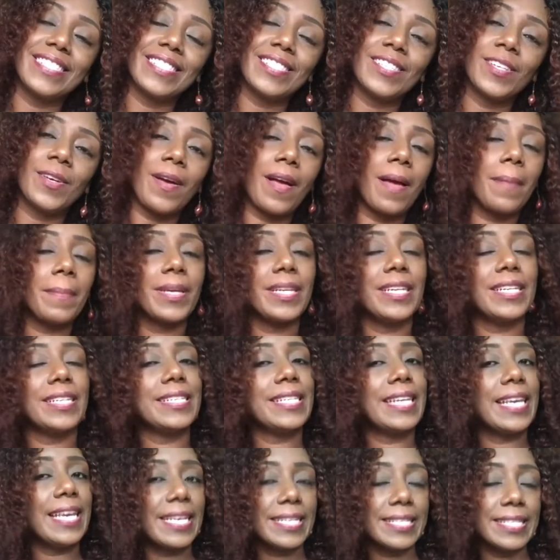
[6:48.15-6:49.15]
So I'm gonna
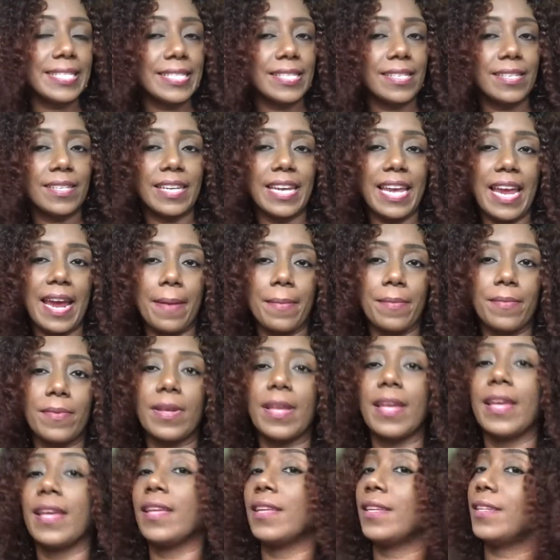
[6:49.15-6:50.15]
taste it on camera
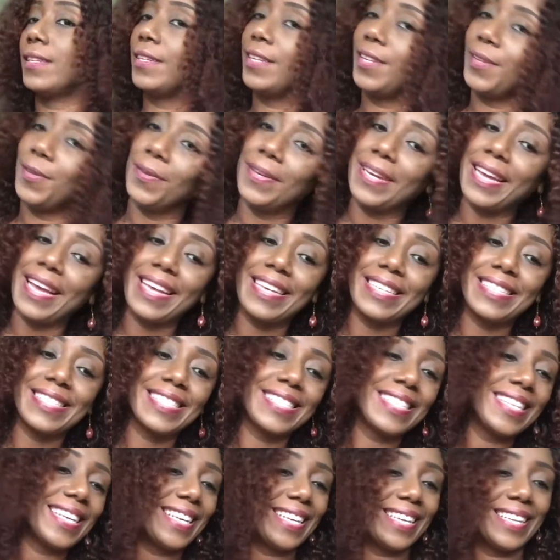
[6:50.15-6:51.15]
and let you guys
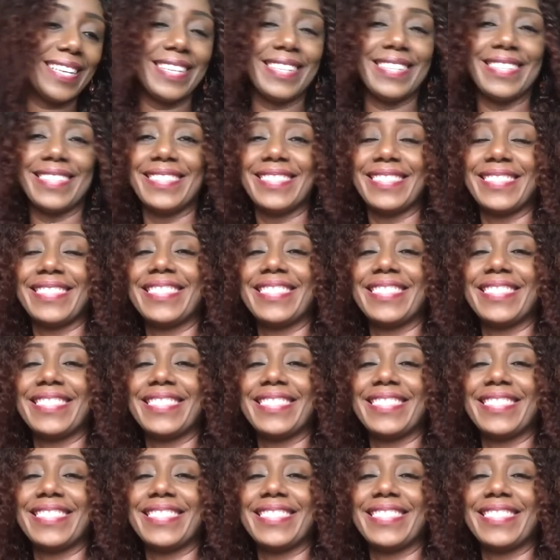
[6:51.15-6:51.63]
see.